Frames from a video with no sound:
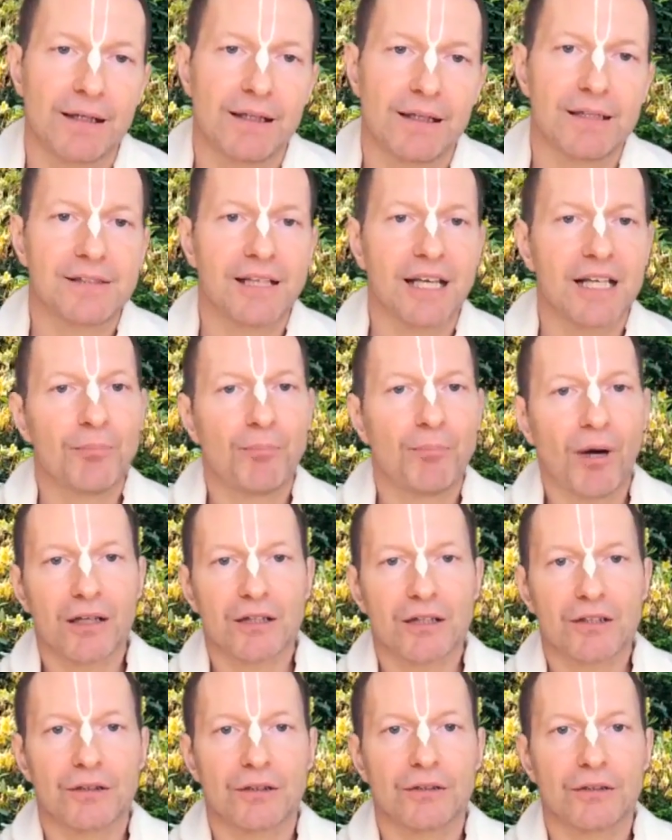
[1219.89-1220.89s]
He said,
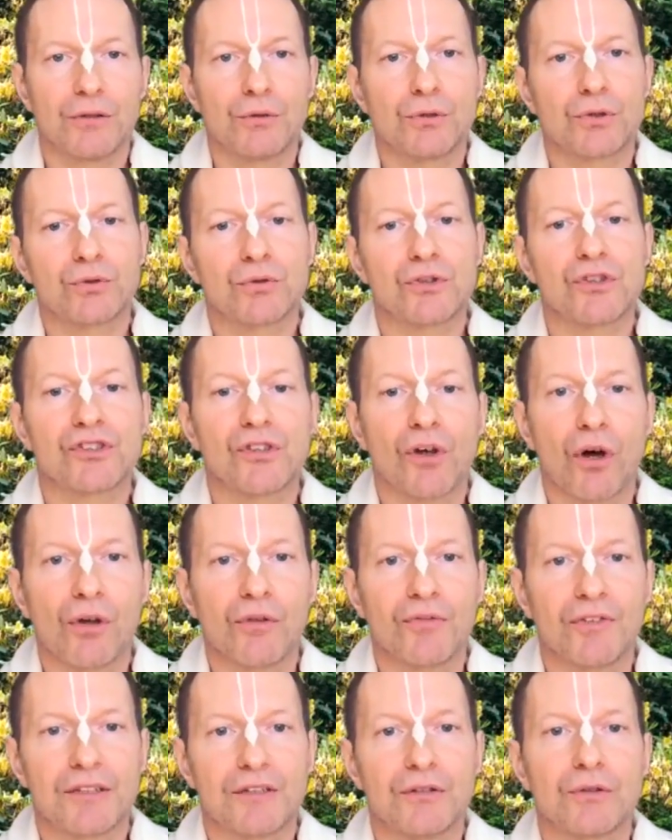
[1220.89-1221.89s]
but you should
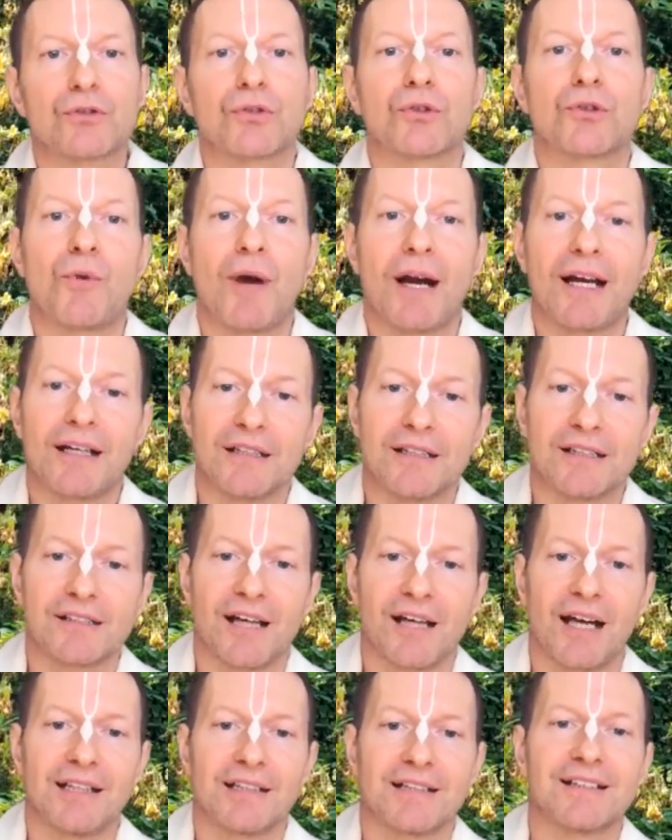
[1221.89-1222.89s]
solve it. You should
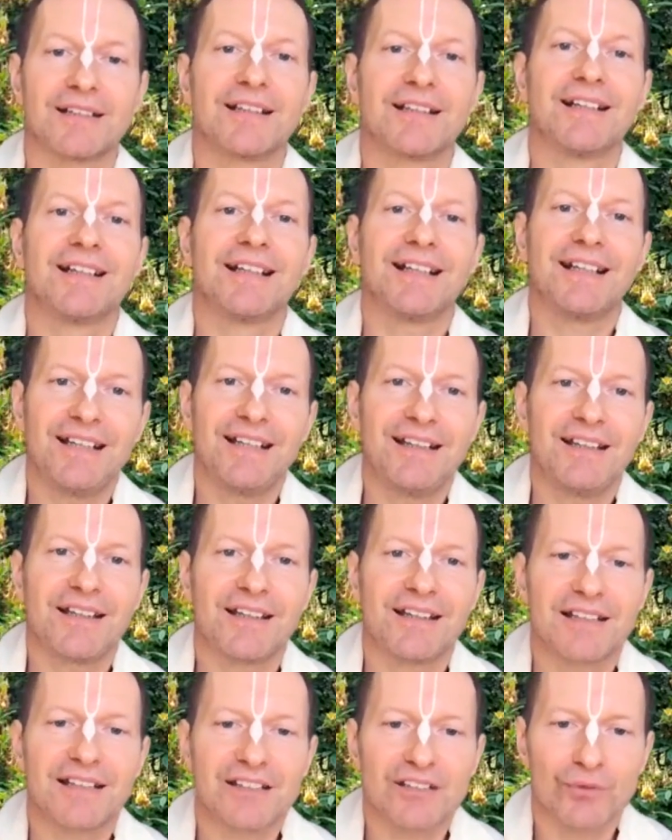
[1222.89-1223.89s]
reconcile it
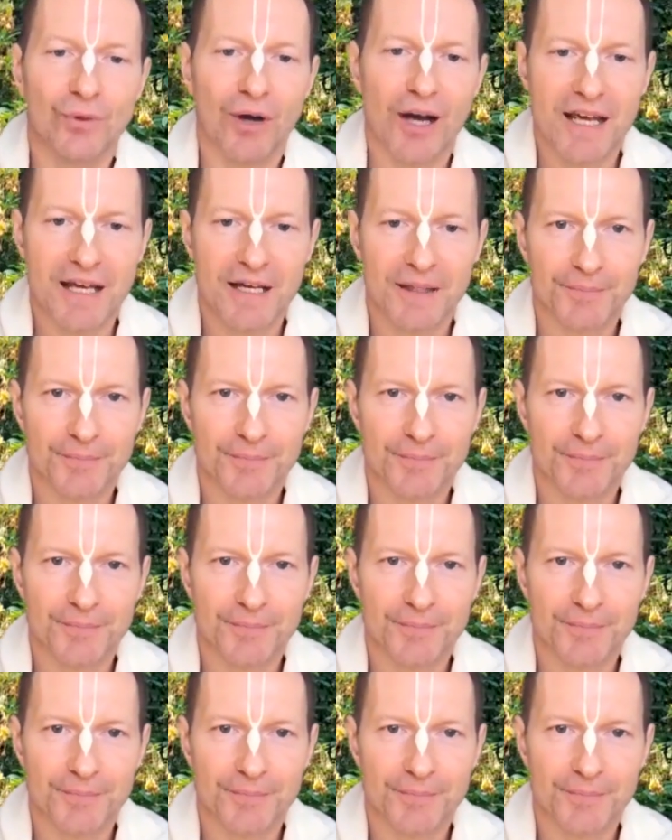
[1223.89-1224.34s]
in this way.